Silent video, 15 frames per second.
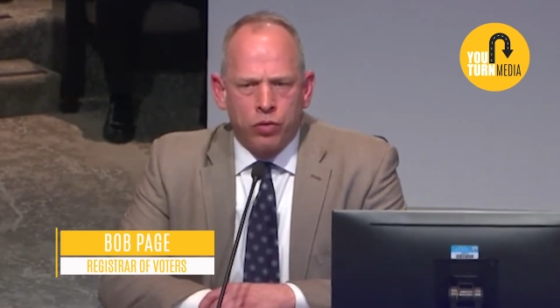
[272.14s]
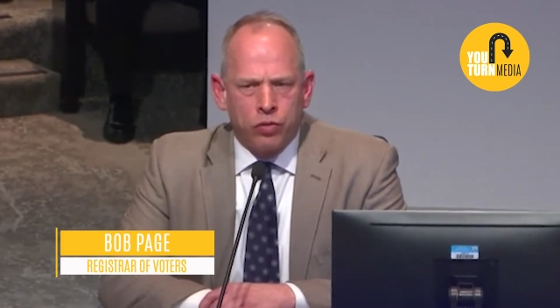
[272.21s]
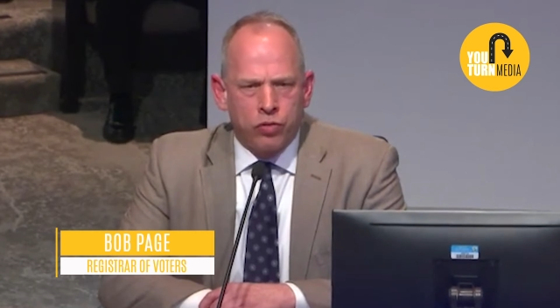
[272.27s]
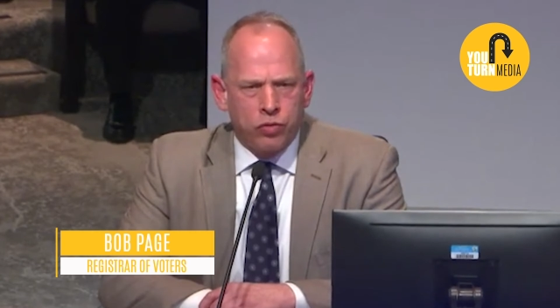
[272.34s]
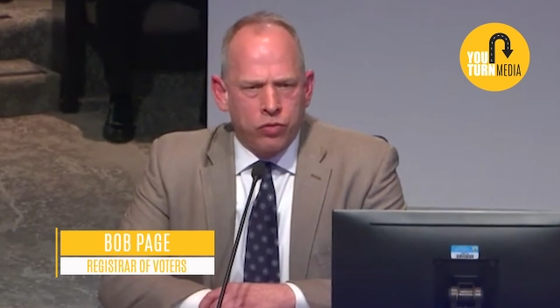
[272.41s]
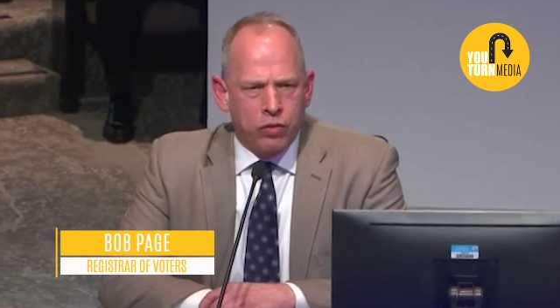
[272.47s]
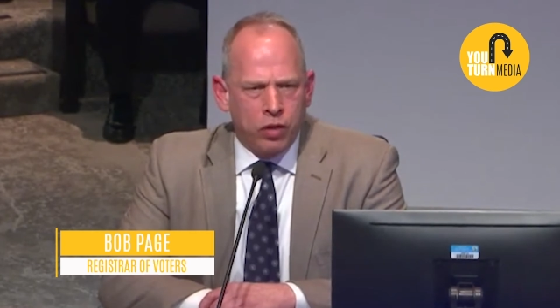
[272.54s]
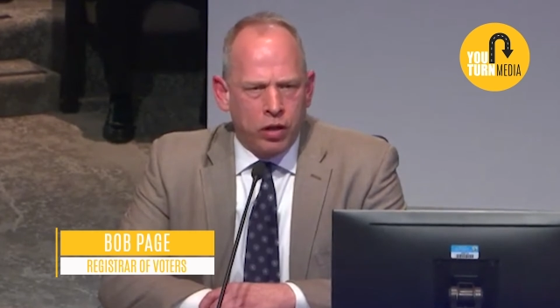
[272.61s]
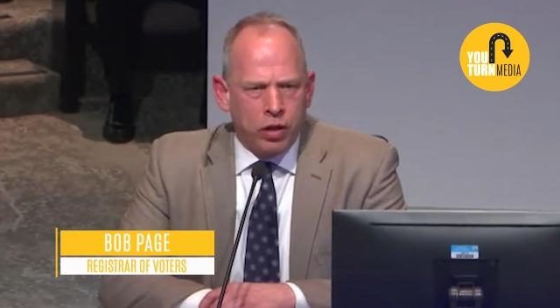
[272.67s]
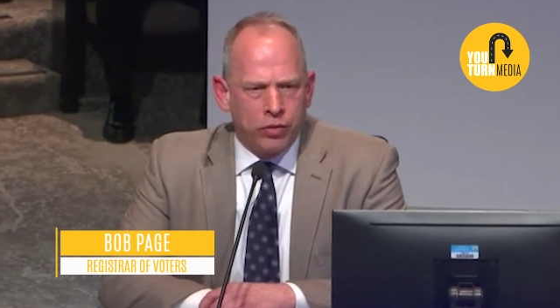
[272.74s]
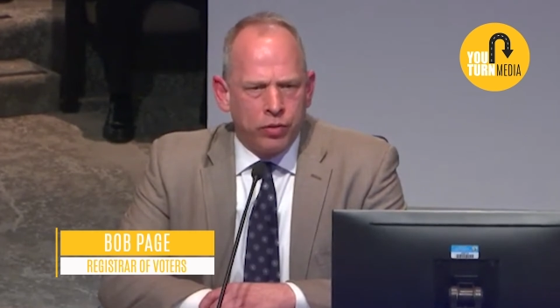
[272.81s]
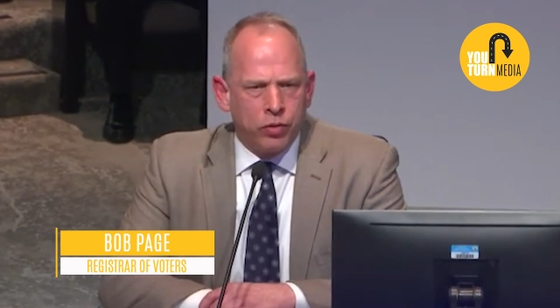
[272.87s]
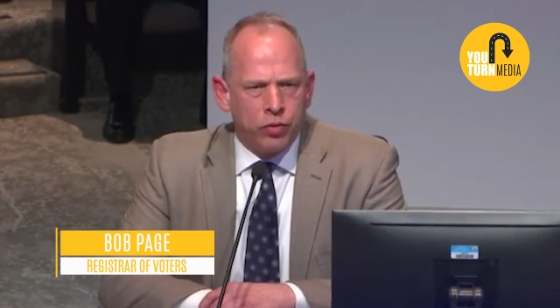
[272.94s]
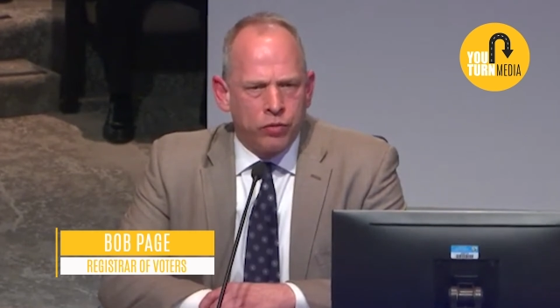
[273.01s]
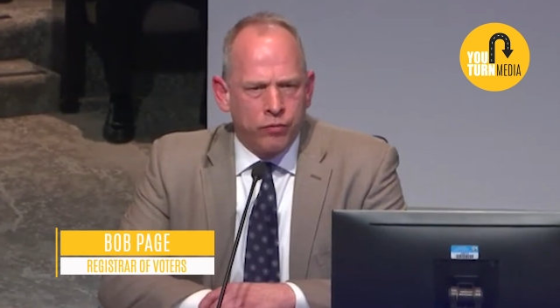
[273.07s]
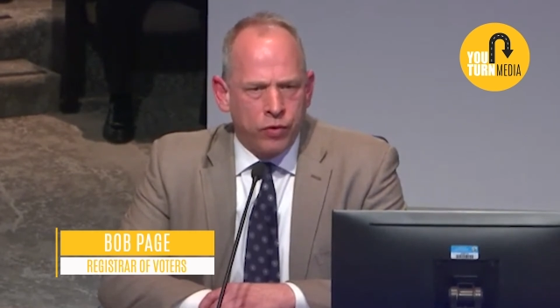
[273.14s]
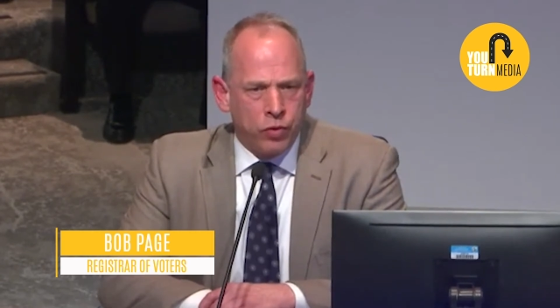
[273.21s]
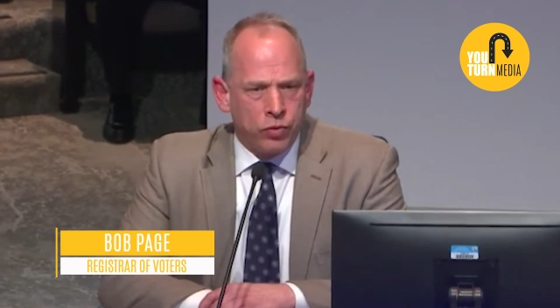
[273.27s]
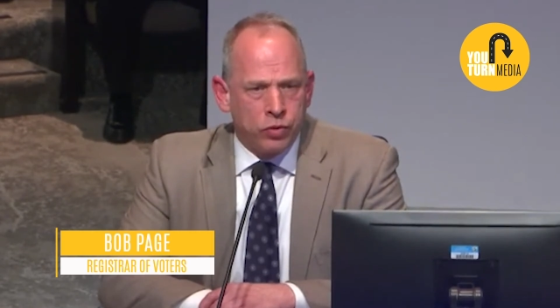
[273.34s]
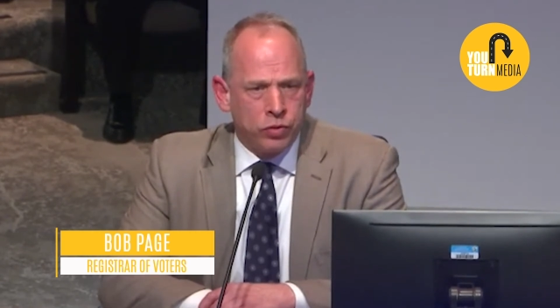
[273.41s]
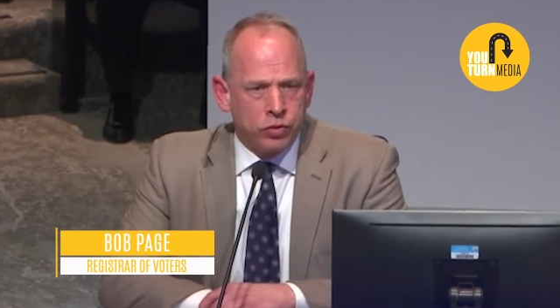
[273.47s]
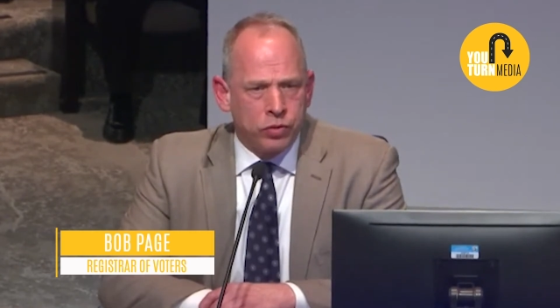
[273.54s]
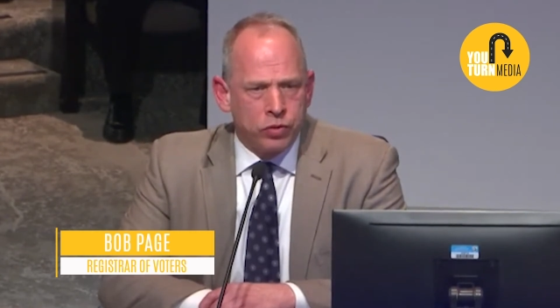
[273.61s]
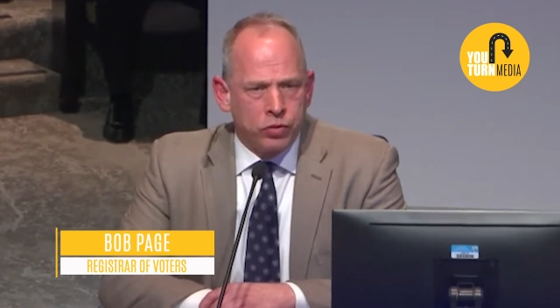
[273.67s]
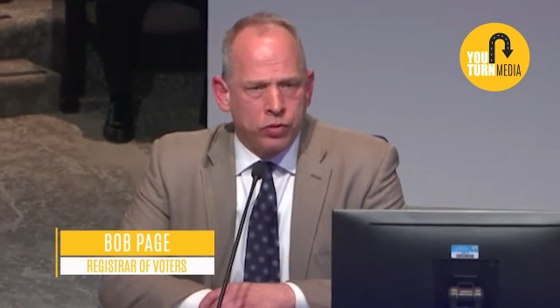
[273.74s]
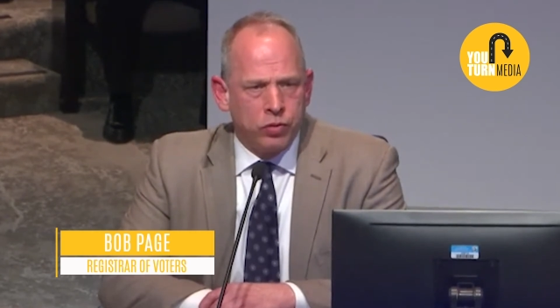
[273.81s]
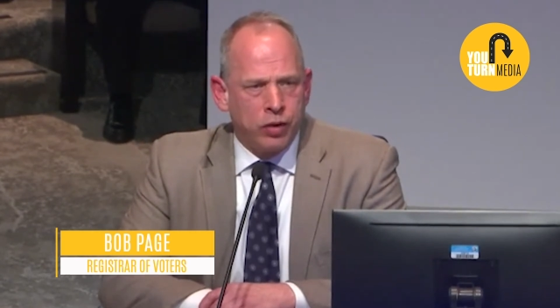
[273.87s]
Those voters